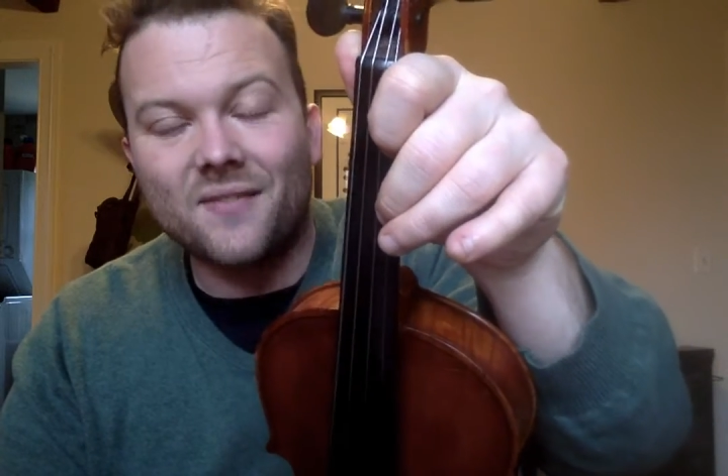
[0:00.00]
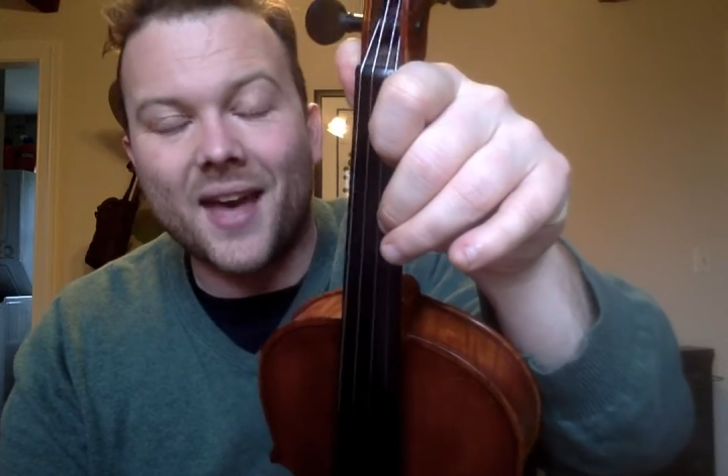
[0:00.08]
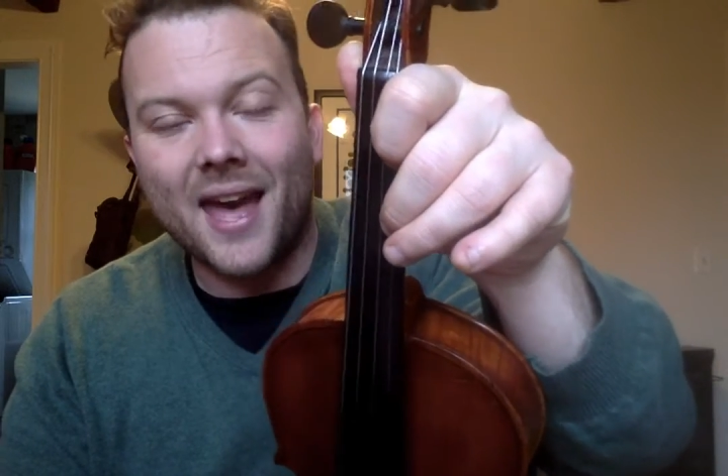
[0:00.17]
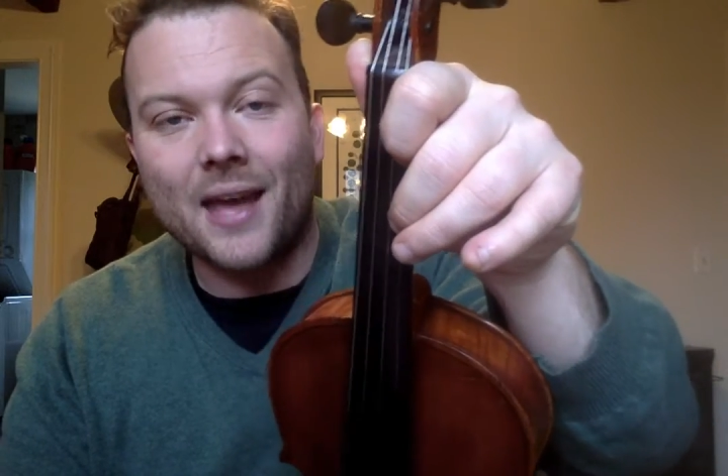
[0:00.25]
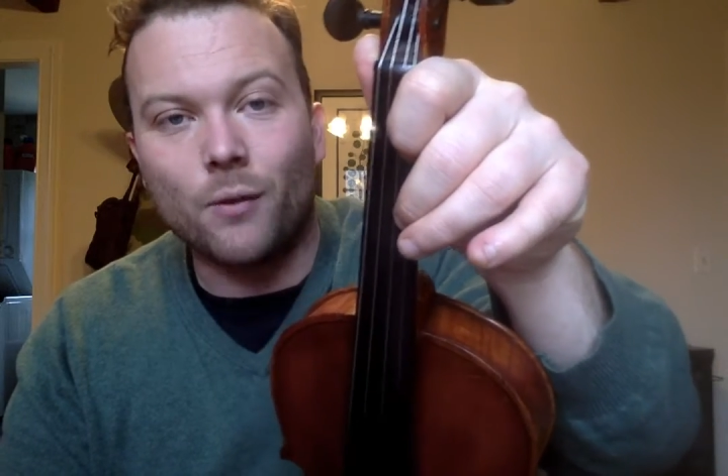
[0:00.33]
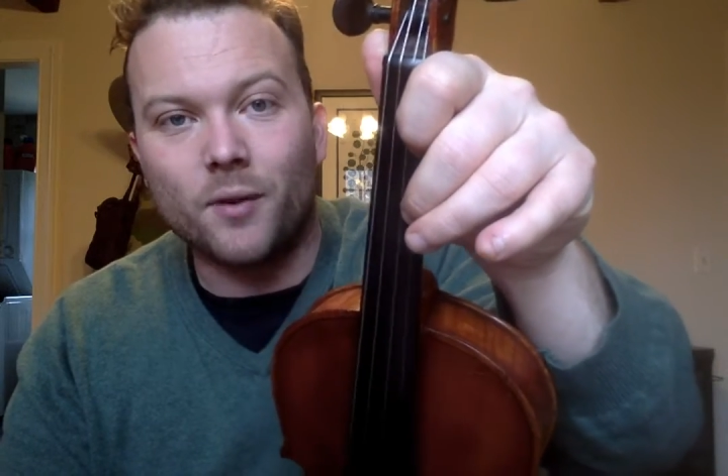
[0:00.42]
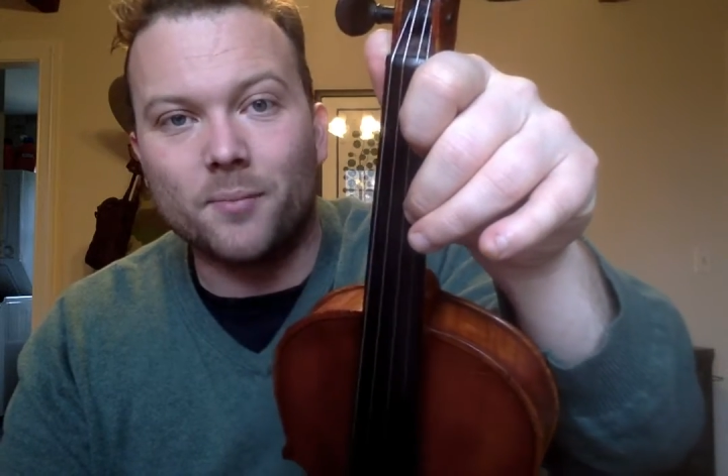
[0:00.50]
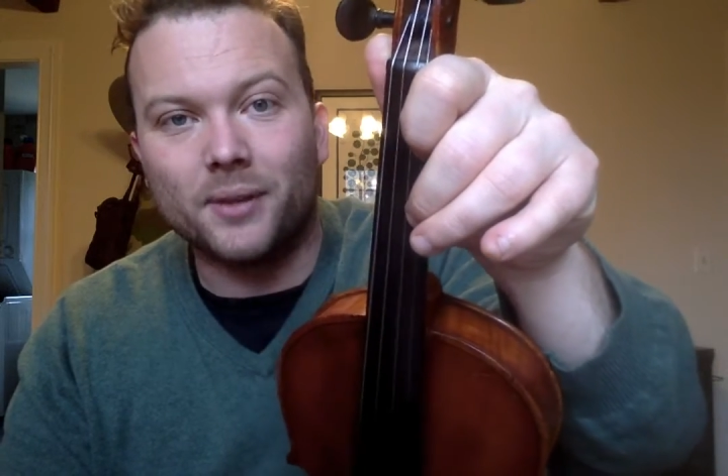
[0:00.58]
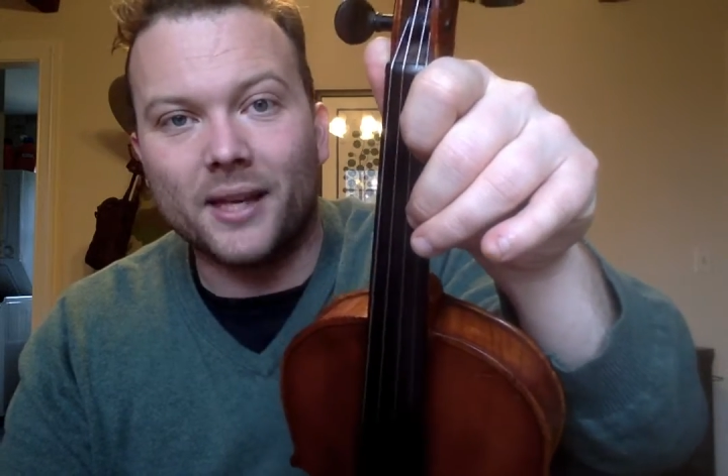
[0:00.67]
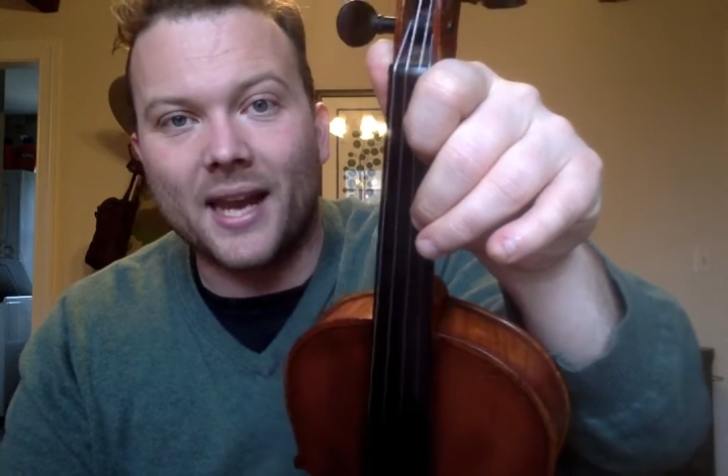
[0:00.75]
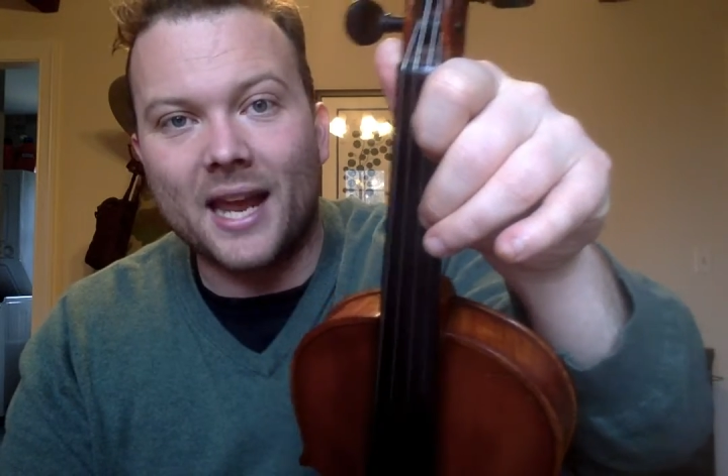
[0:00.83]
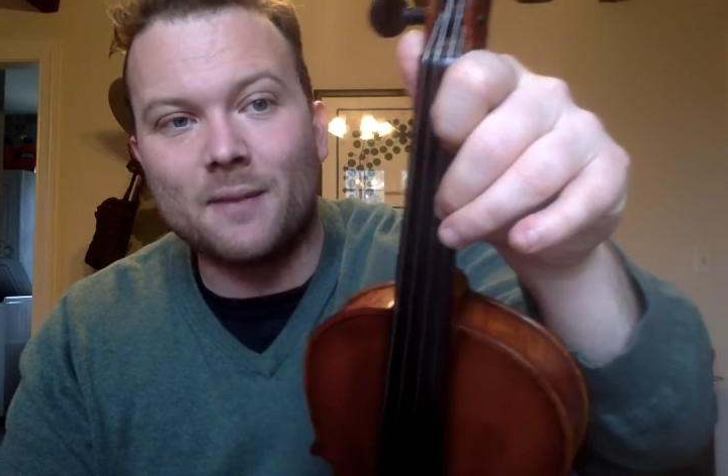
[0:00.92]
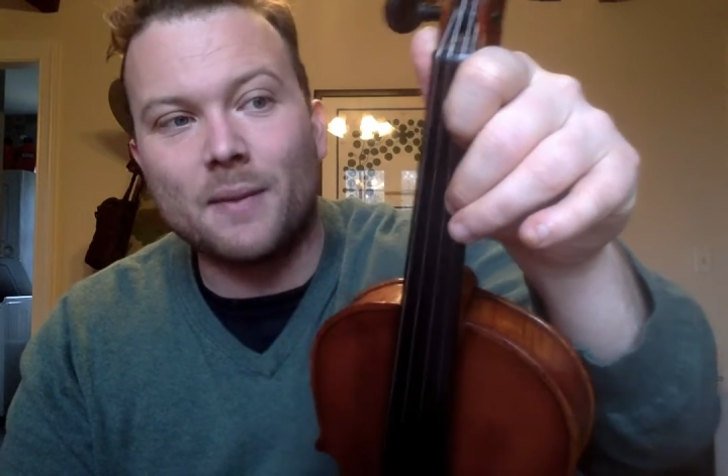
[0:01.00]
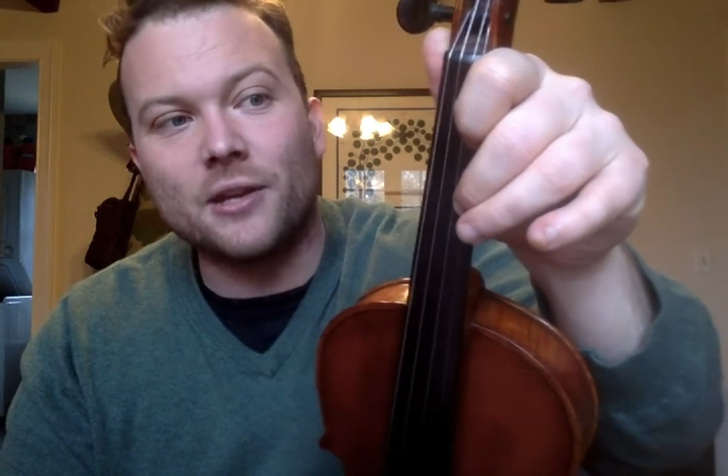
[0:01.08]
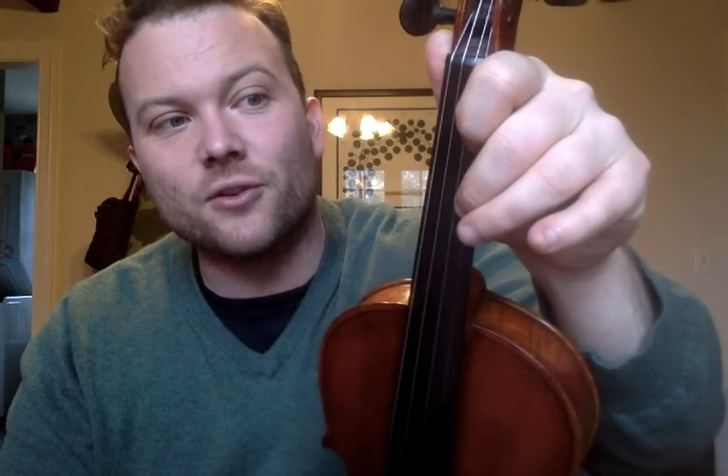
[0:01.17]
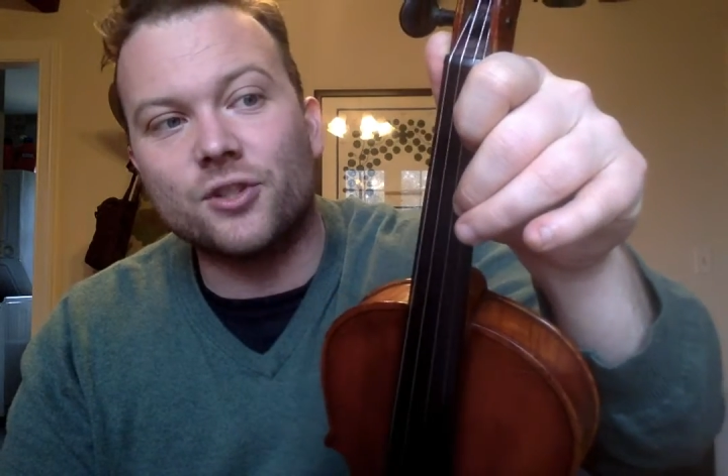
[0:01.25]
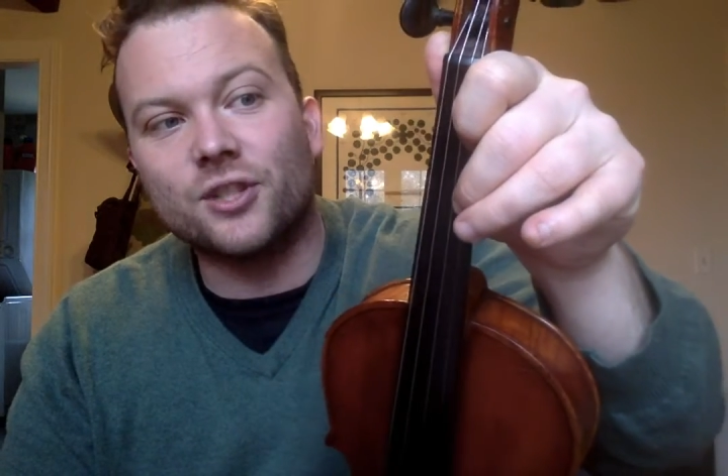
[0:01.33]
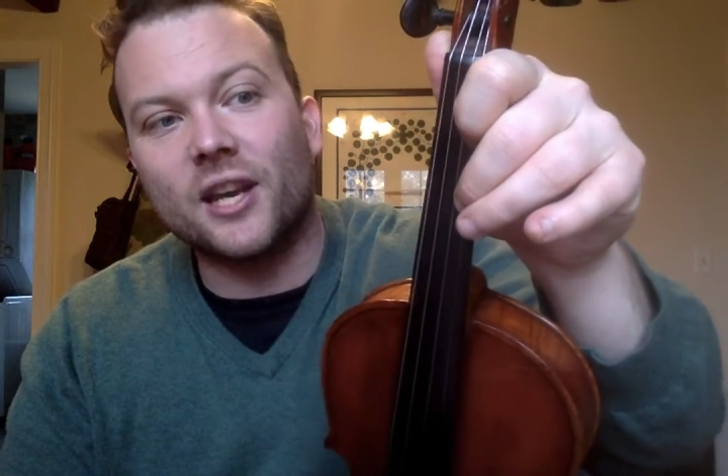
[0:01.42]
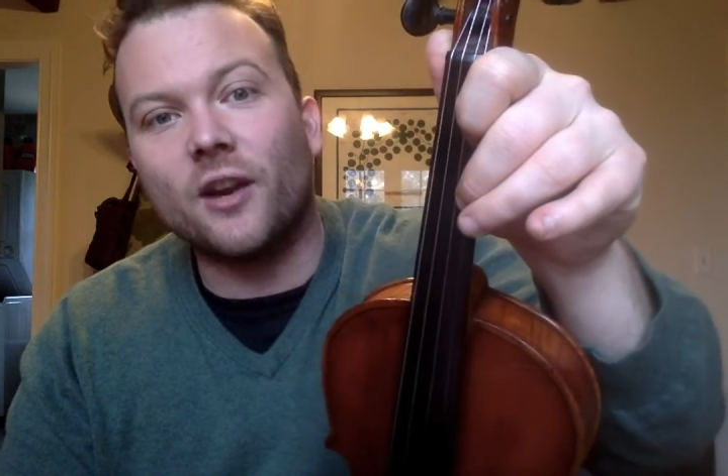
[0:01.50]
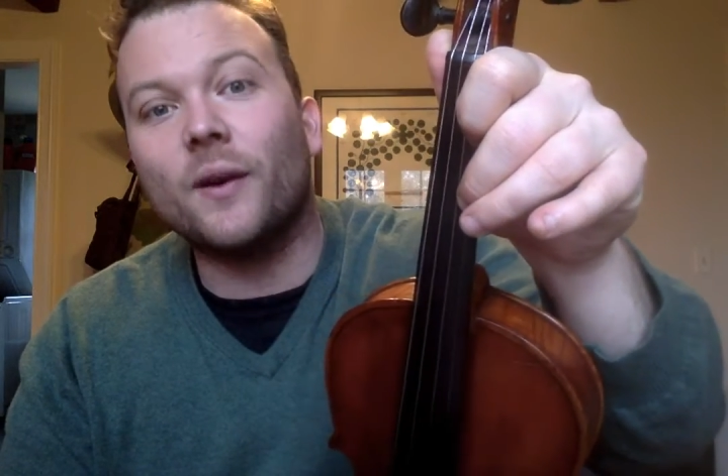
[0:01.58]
A when we play an A major scale,